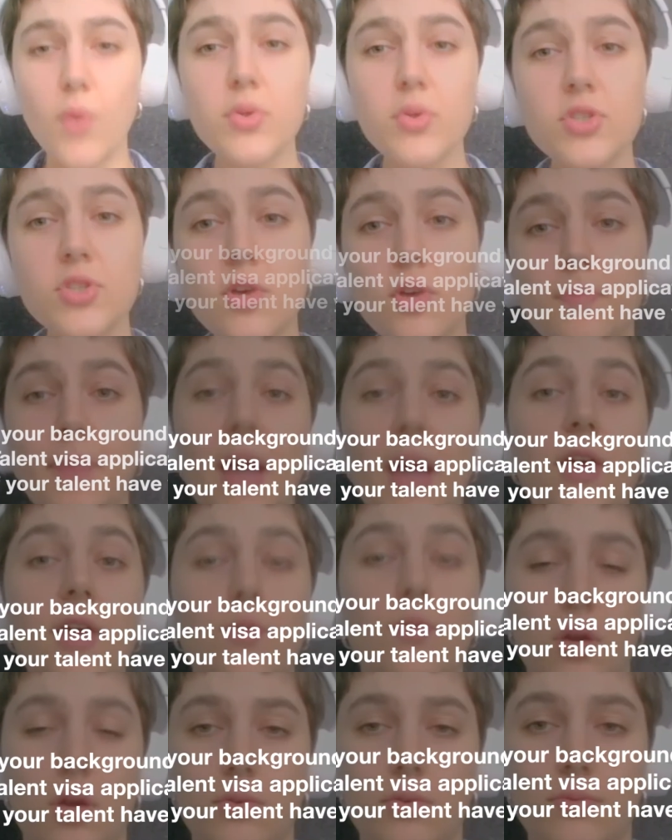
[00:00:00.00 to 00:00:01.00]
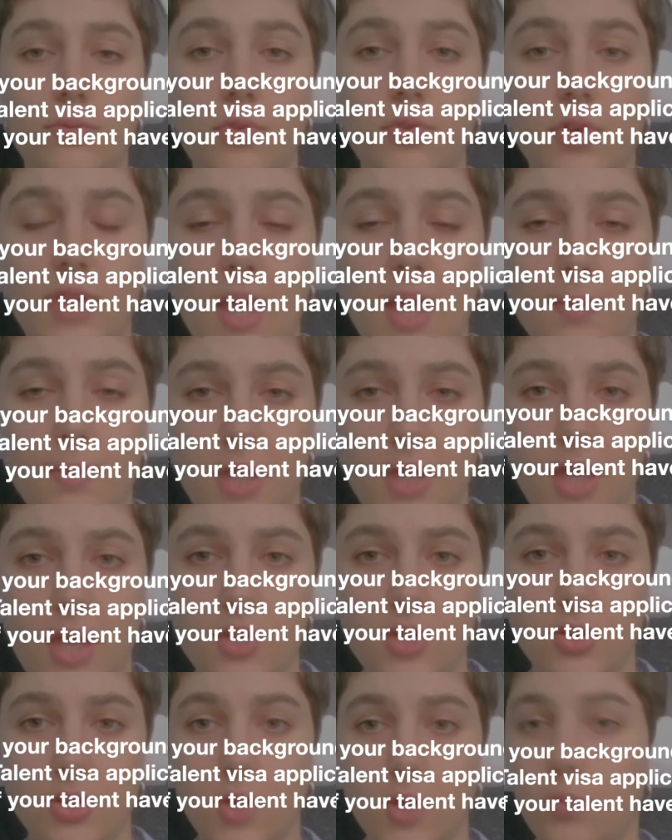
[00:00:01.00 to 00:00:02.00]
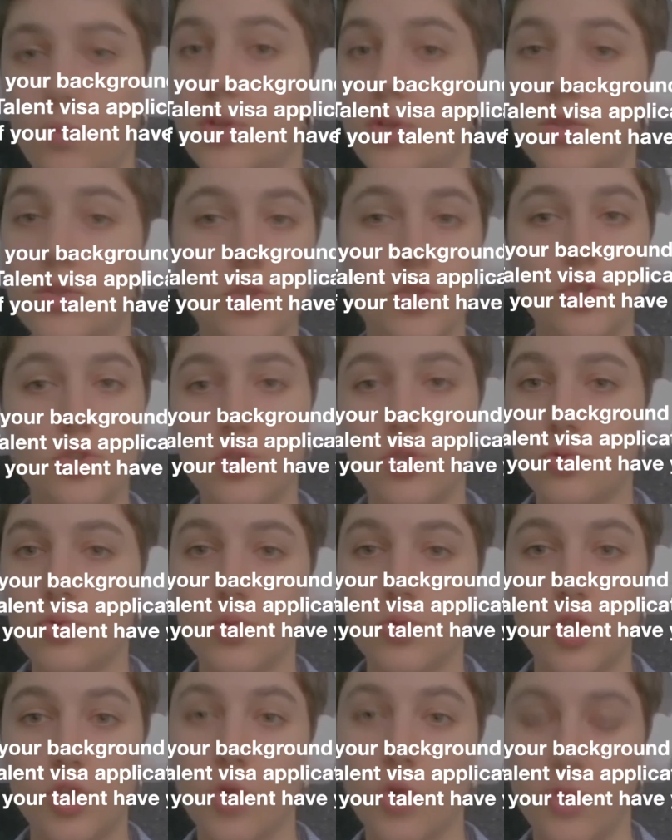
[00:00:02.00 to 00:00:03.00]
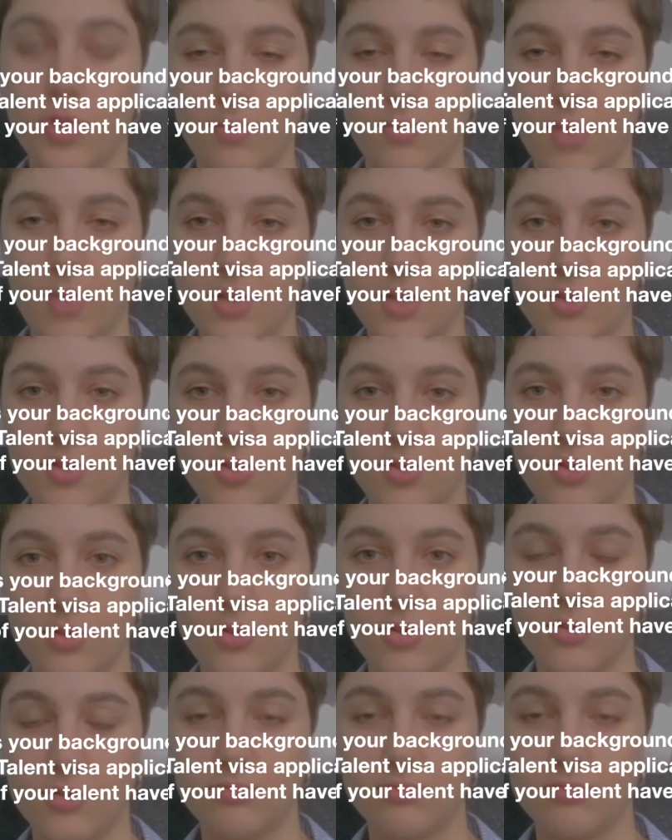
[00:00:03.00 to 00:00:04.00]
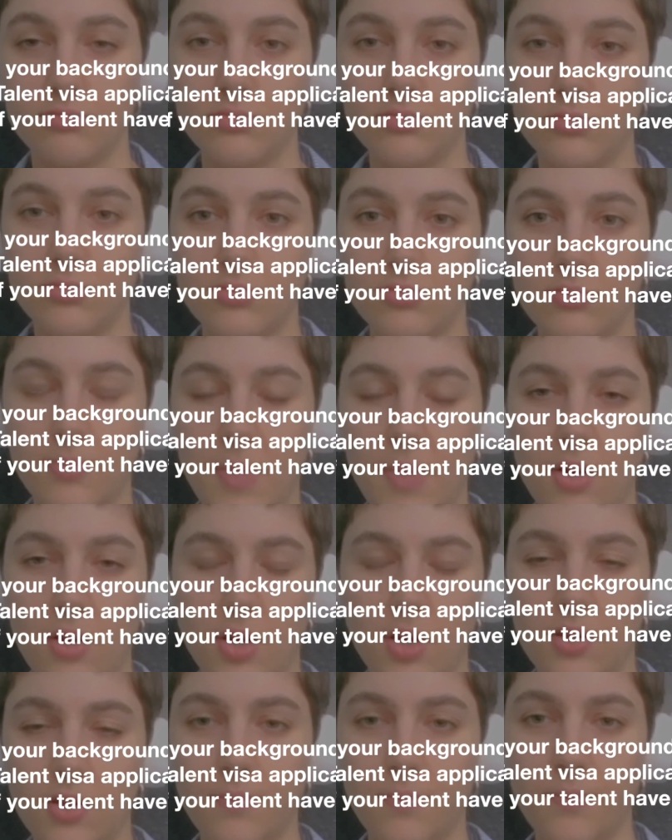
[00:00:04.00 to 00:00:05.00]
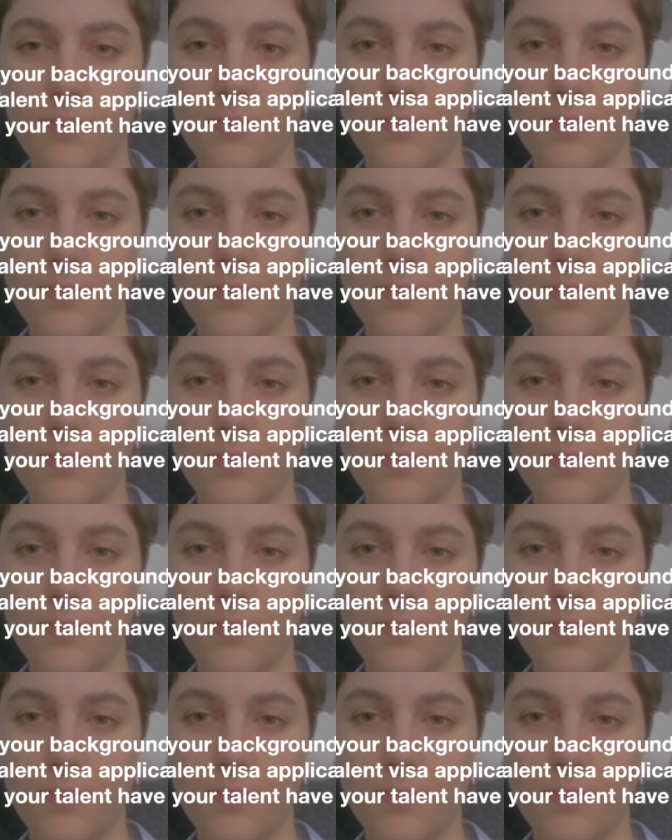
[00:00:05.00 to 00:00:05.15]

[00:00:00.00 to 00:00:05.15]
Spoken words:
What was your background for the application? Like, what did you show them as your marriage?